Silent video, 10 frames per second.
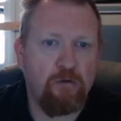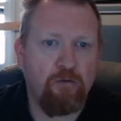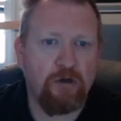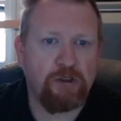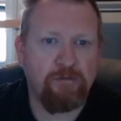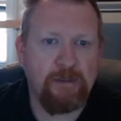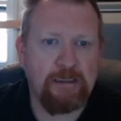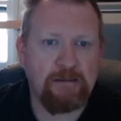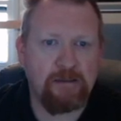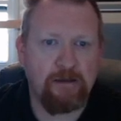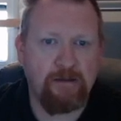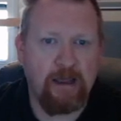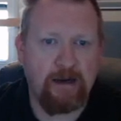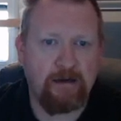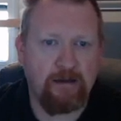which means
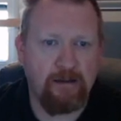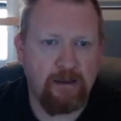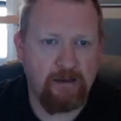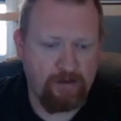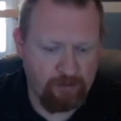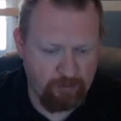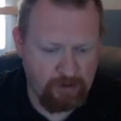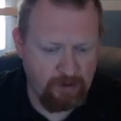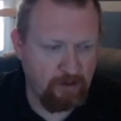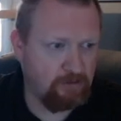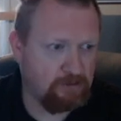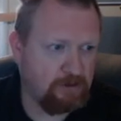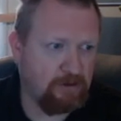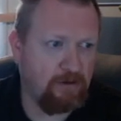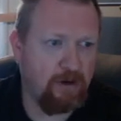that the 3 goes
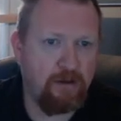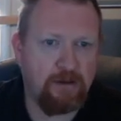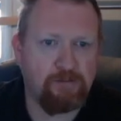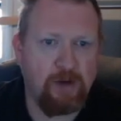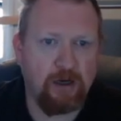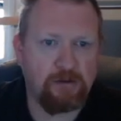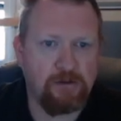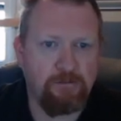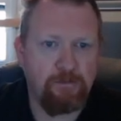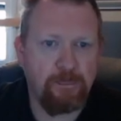in this box.